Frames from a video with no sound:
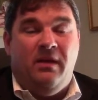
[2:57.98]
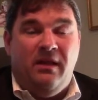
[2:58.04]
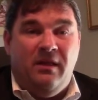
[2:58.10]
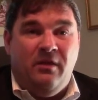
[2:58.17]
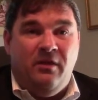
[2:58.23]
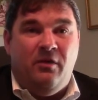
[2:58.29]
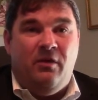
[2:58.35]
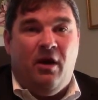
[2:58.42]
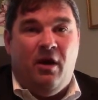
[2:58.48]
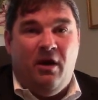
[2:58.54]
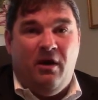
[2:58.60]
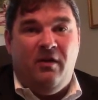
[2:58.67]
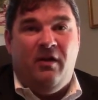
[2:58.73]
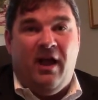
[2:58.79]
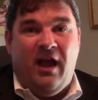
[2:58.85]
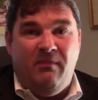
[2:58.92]
there
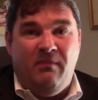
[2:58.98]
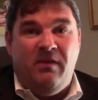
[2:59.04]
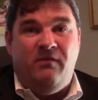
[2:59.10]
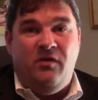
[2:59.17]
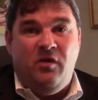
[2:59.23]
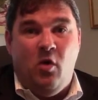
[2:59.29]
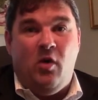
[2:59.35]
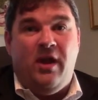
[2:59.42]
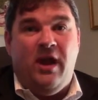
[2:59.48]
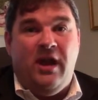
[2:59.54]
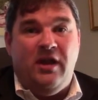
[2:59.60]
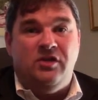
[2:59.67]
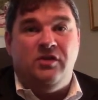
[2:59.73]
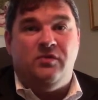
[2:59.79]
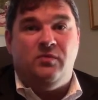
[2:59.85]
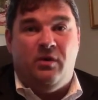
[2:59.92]
have been a few
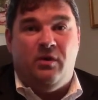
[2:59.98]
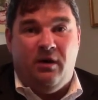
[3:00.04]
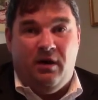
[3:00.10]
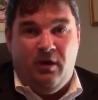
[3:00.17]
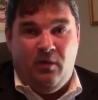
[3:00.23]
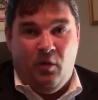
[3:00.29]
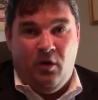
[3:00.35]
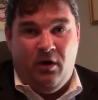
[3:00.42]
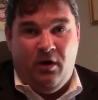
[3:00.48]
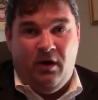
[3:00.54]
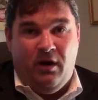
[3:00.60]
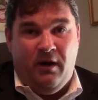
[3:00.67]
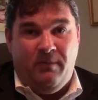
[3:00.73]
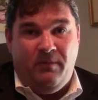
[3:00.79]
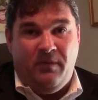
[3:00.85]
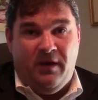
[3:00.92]
occasions where
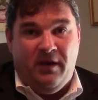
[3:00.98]
a